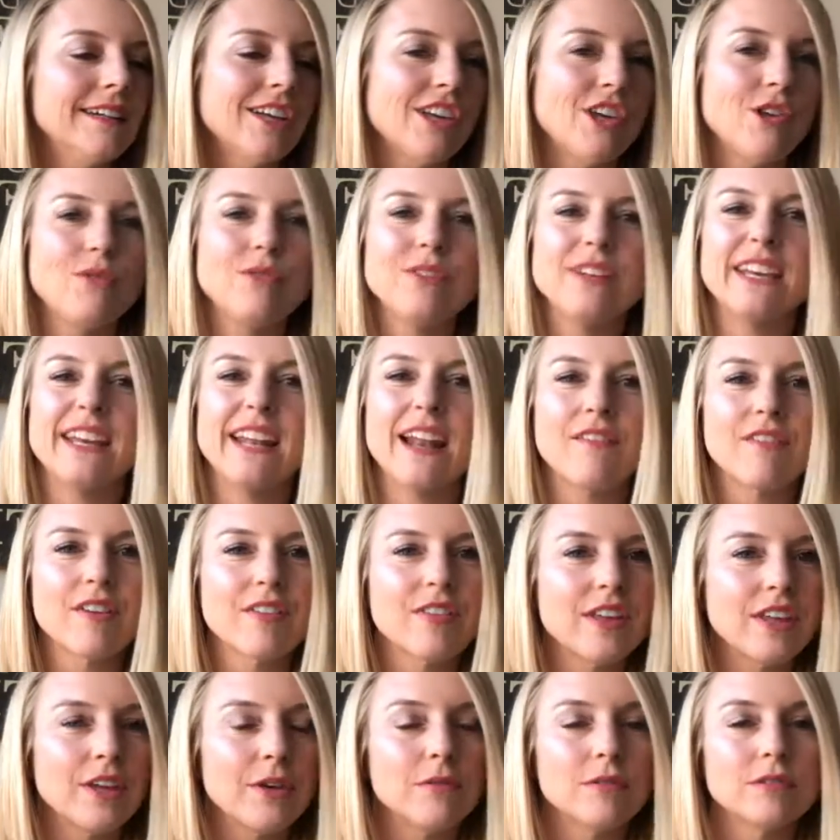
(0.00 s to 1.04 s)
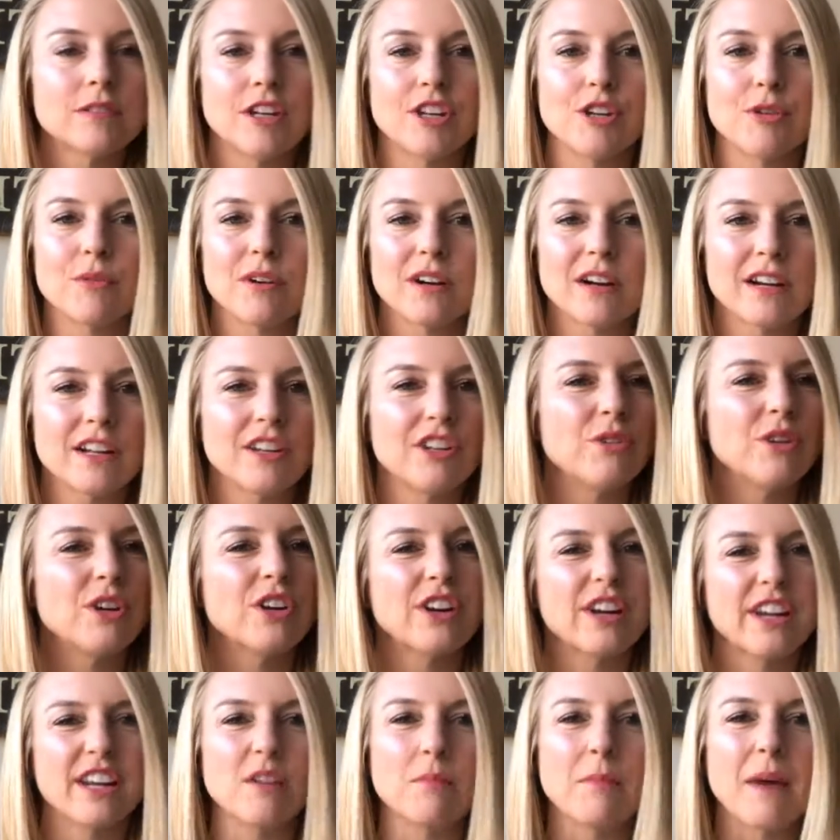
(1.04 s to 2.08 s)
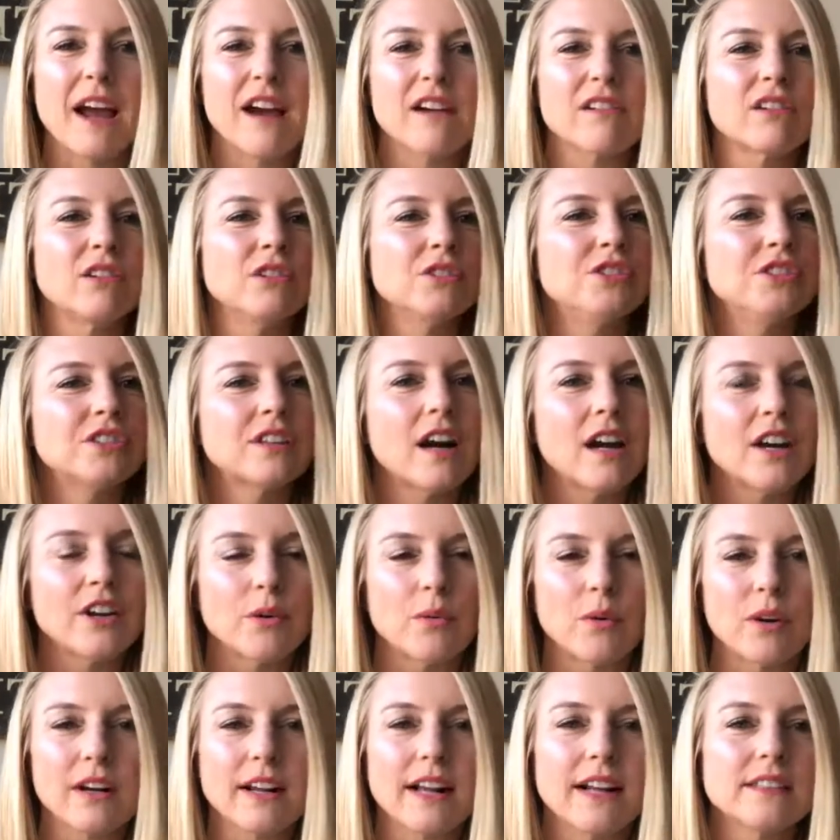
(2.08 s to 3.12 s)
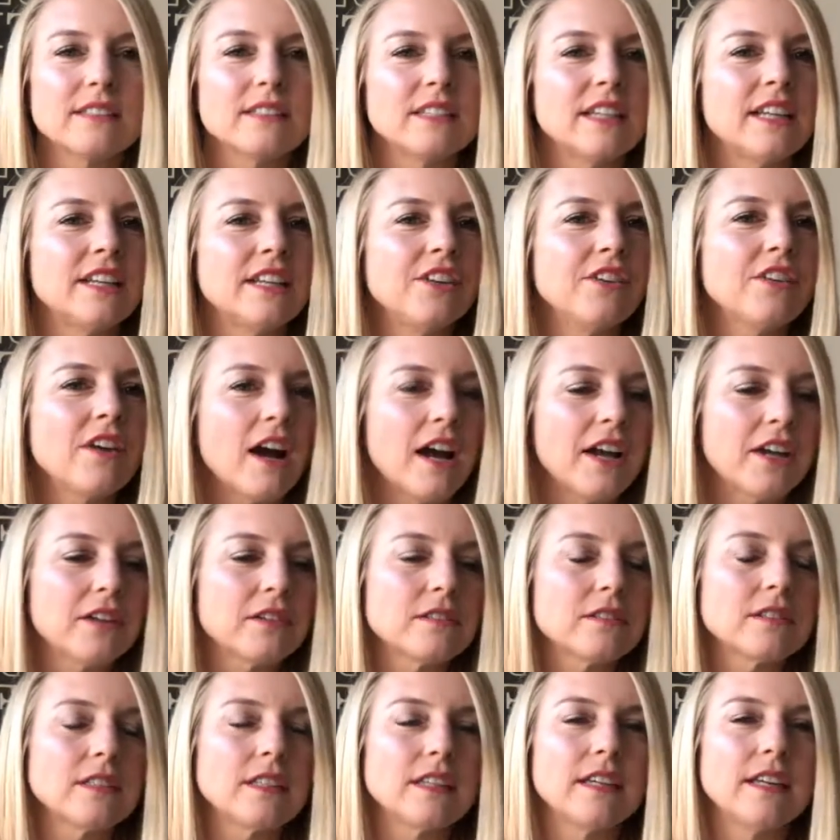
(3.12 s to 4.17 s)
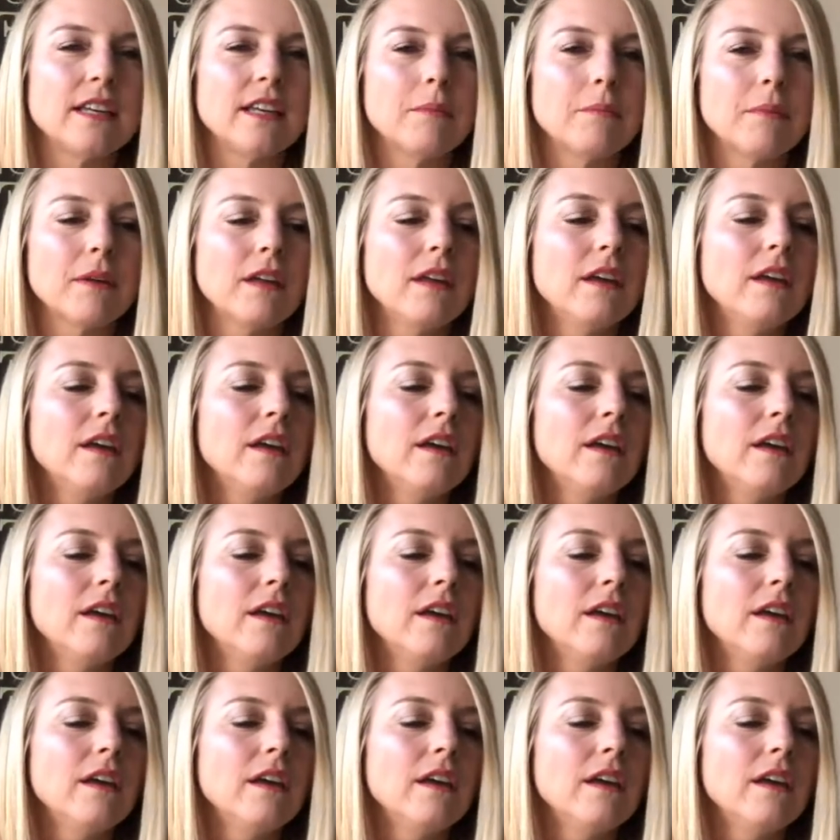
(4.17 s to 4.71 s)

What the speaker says: you did everything you said you were gonna do. You hit your macros, you got your workouts in, you got your sleep,